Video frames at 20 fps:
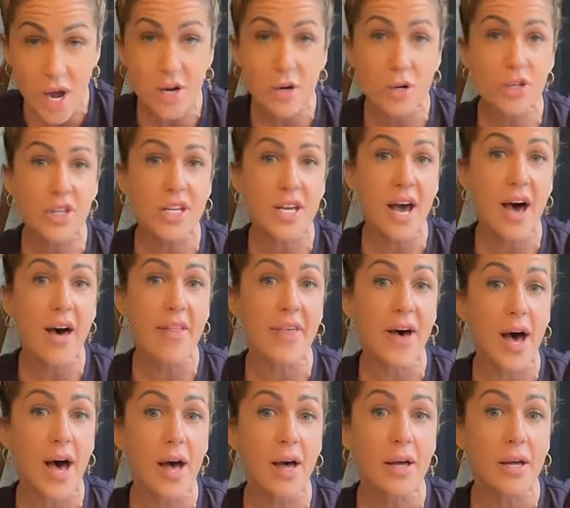one or the
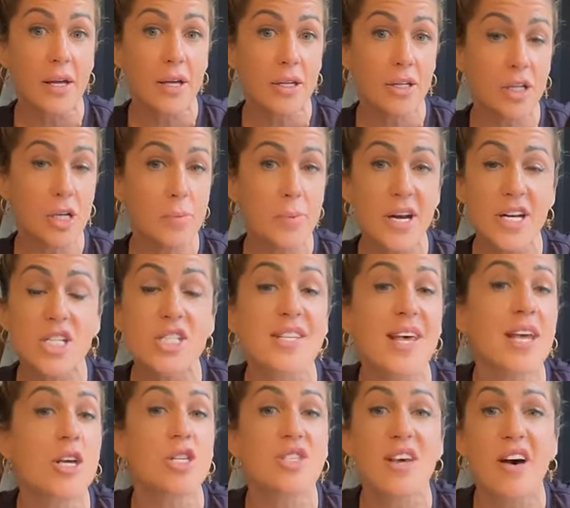other? You better
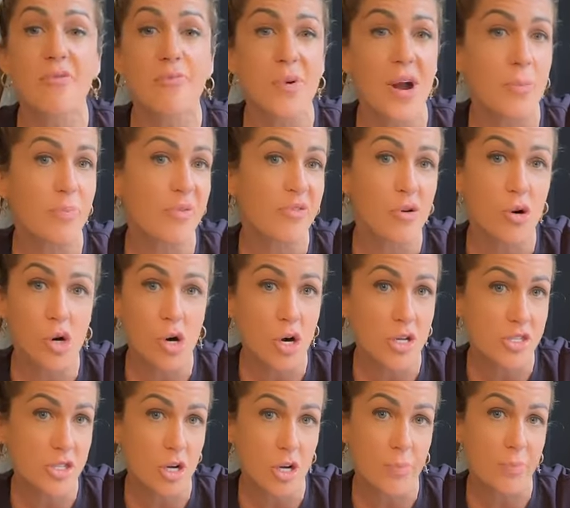just let yourself break before
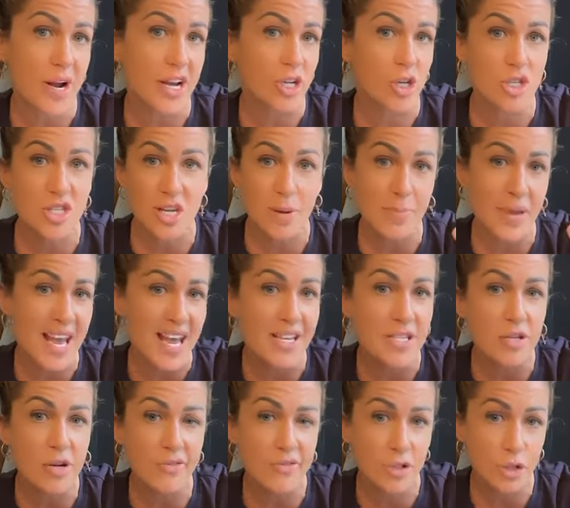God's got to break you. It's going to be
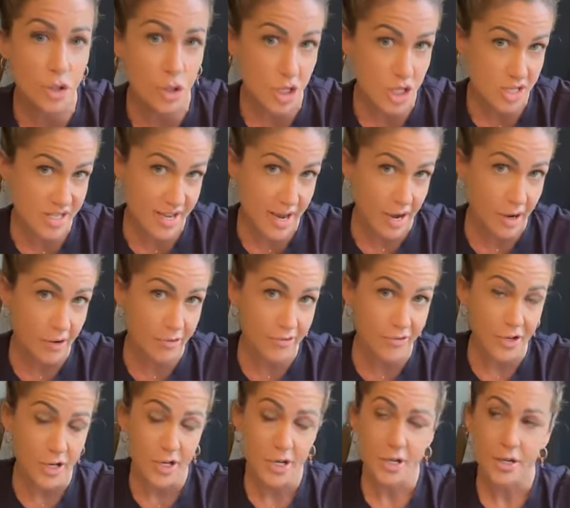easier if you do it
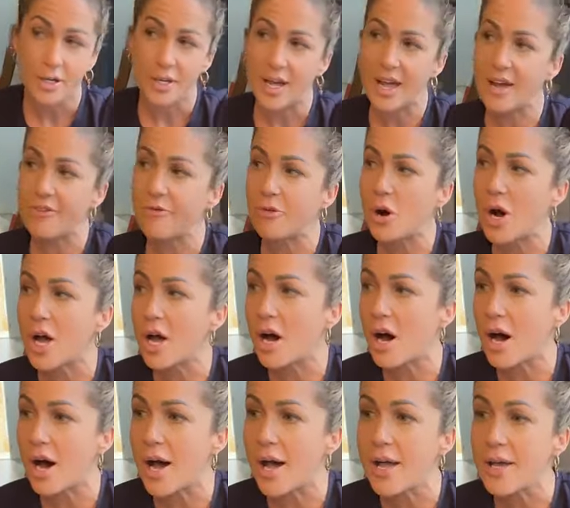yourself,
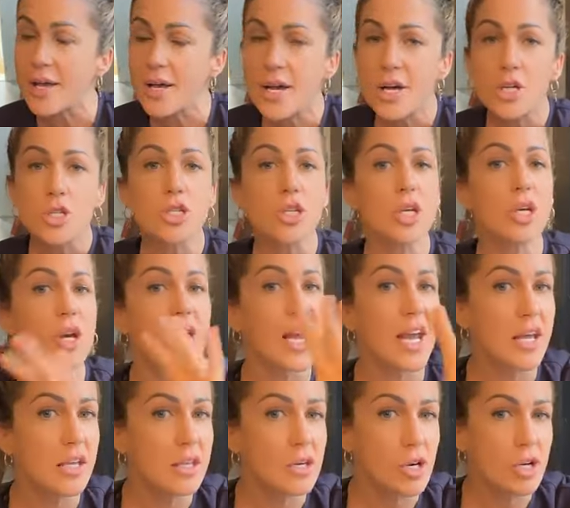FYI. So you
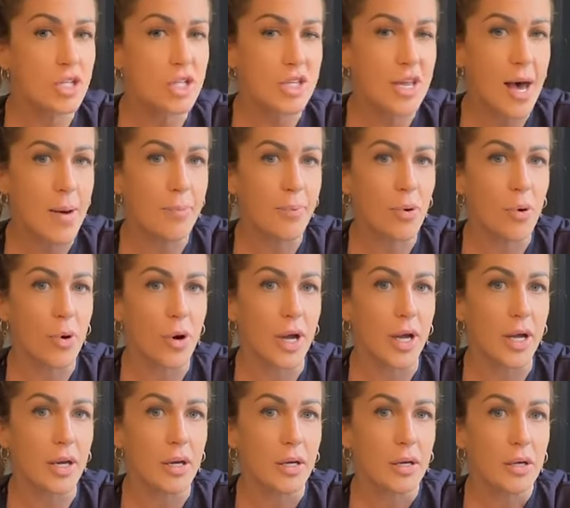either got to that
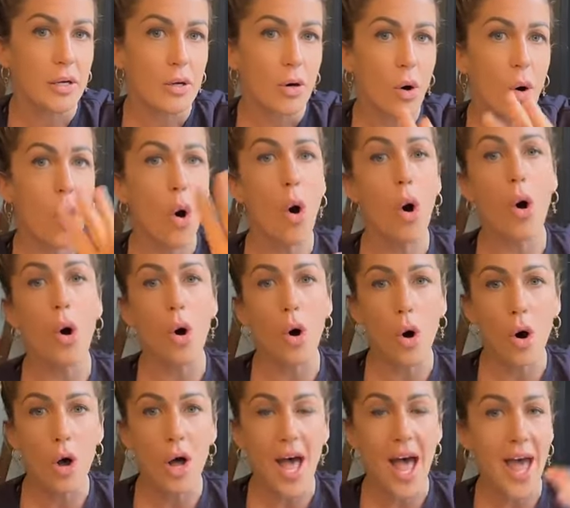point
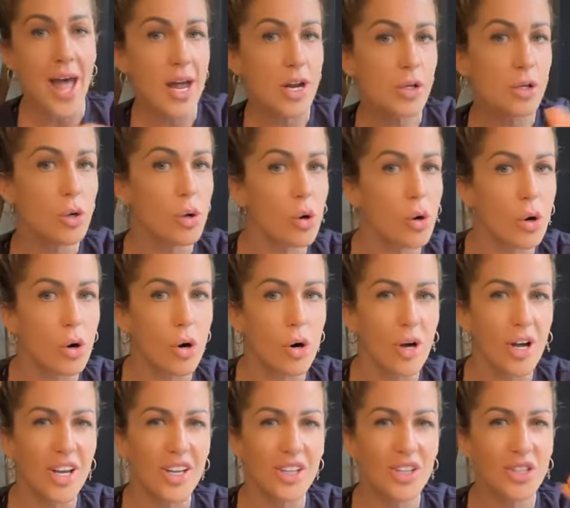or
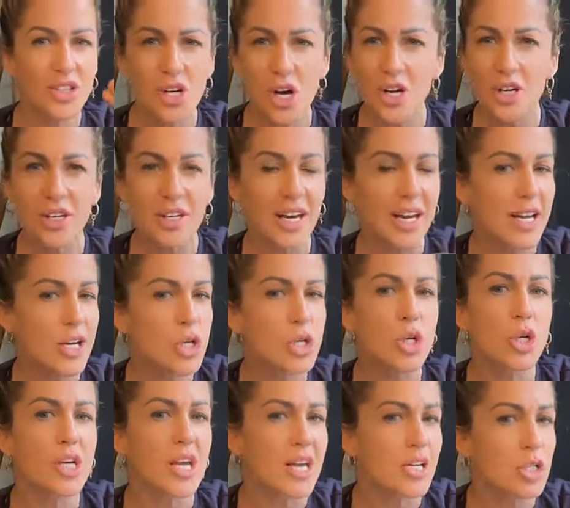you don't
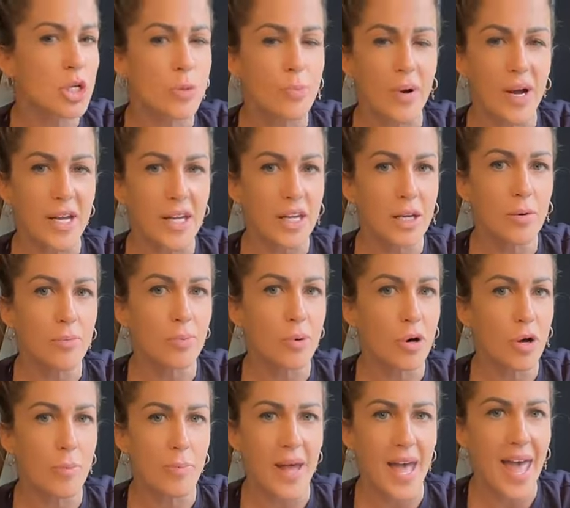need to get to breaking
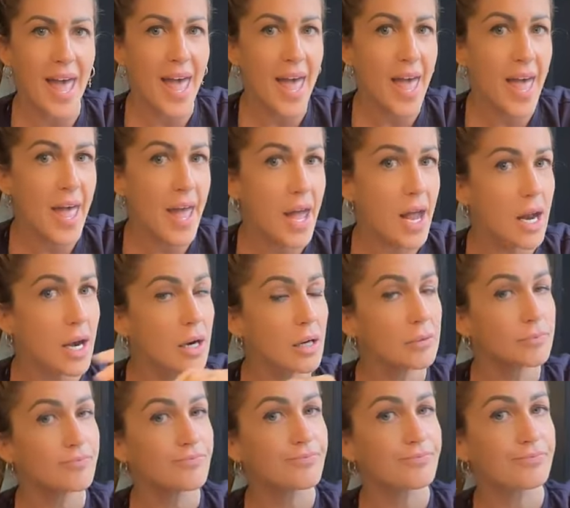point,
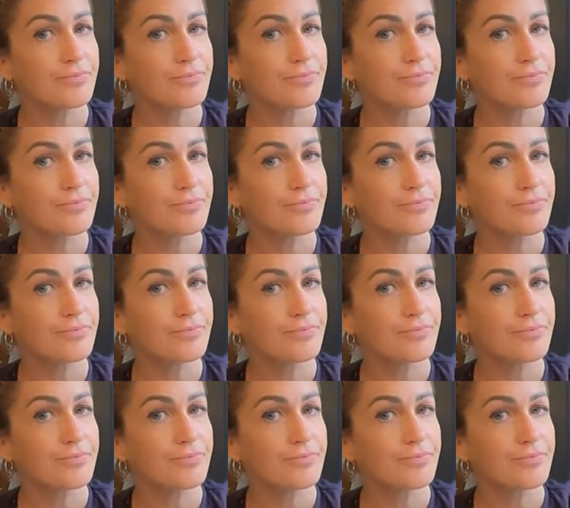man.